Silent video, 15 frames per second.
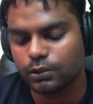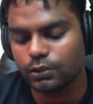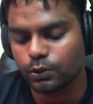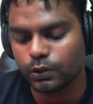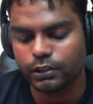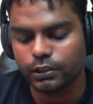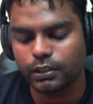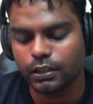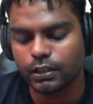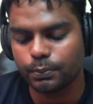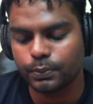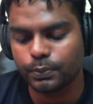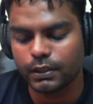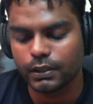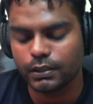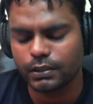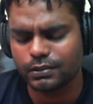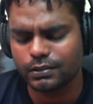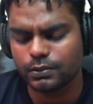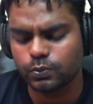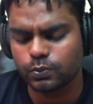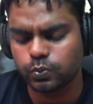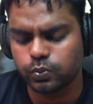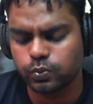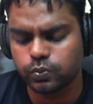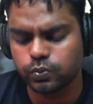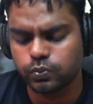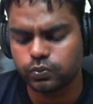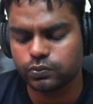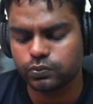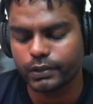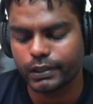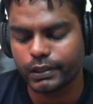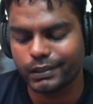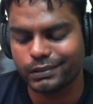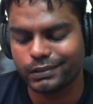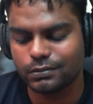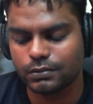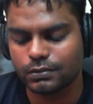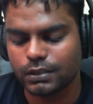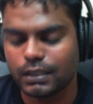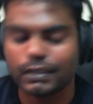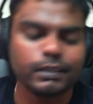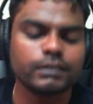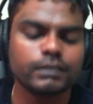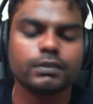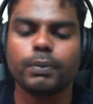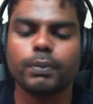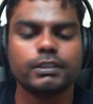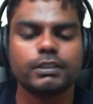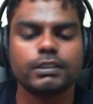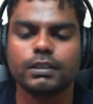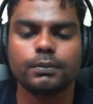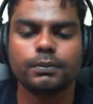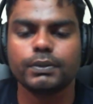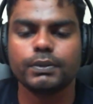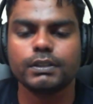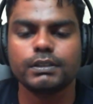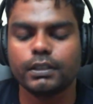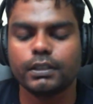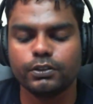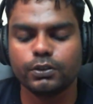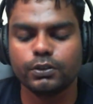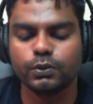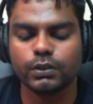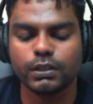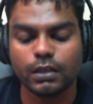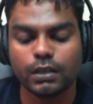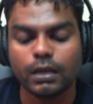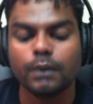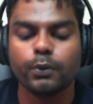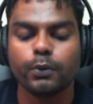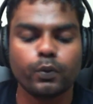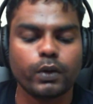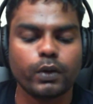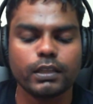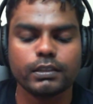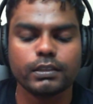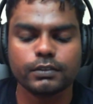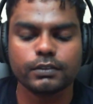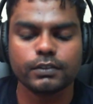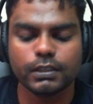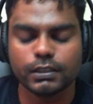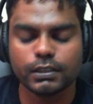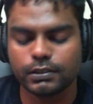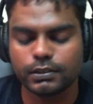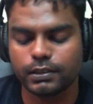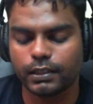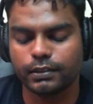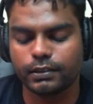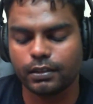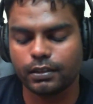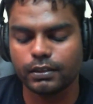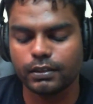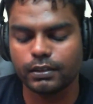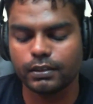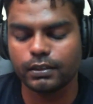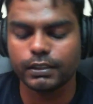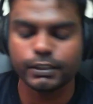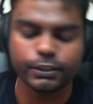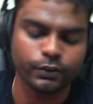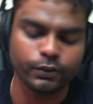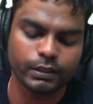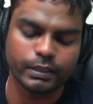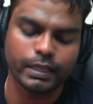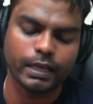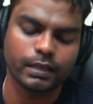other company. There's a bunch of companies that are doing it, but Relativity is like the leader in that